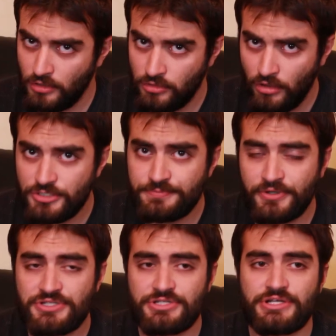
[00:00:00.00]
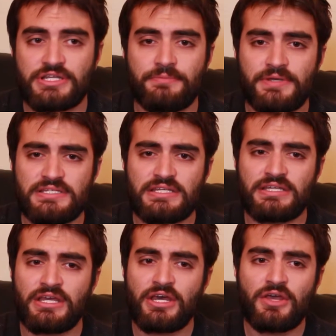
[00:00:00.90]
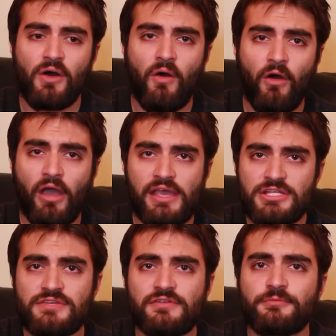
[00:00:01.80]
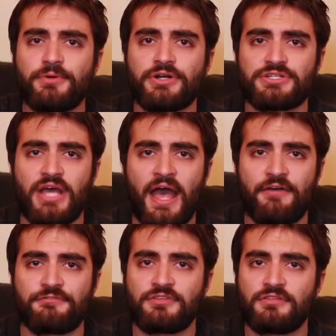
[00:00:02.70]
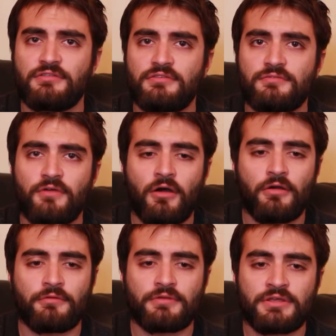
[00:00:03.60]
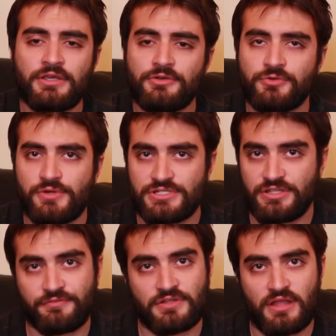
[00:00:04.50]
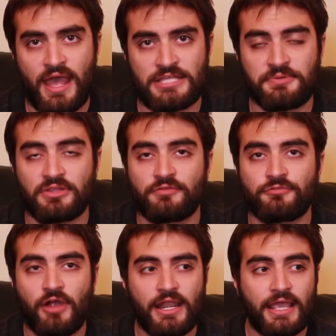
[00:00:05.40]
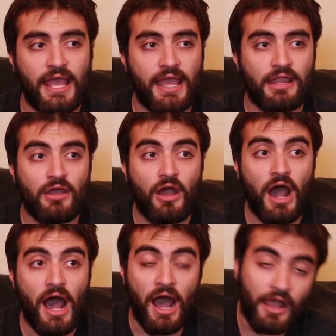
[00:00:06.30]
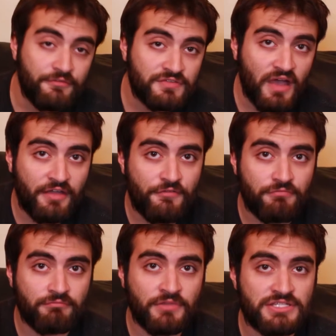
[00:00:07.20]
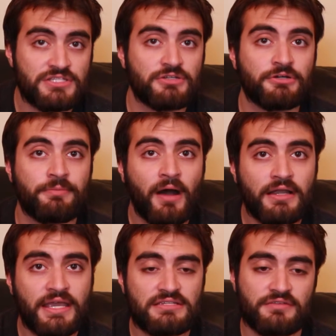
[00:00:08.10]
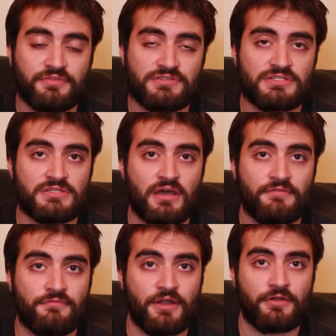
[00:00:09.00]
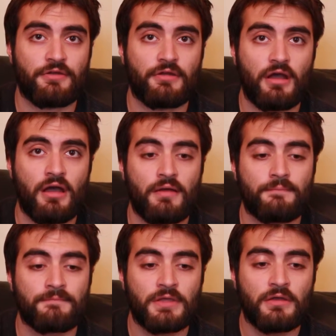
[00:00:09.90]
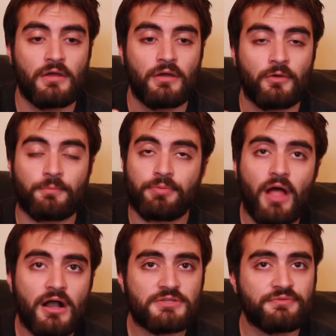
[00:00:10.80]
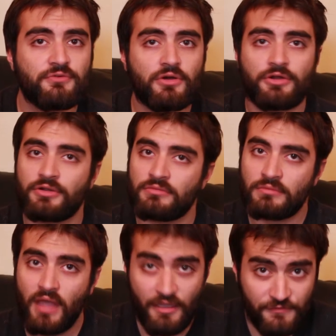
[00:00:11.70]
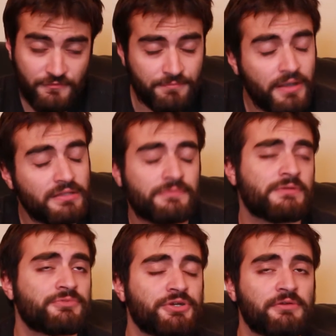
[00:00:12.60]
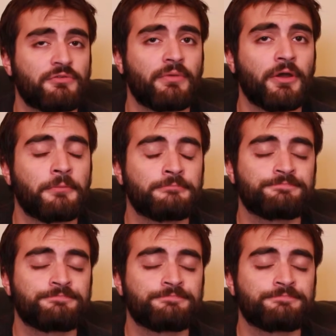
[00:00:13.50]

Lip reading: large book series, and basically each of her books are geared towards a different aspect of writing. And I've listened to her podcast, I've read her blogs before. I've even picked up some tricks from her.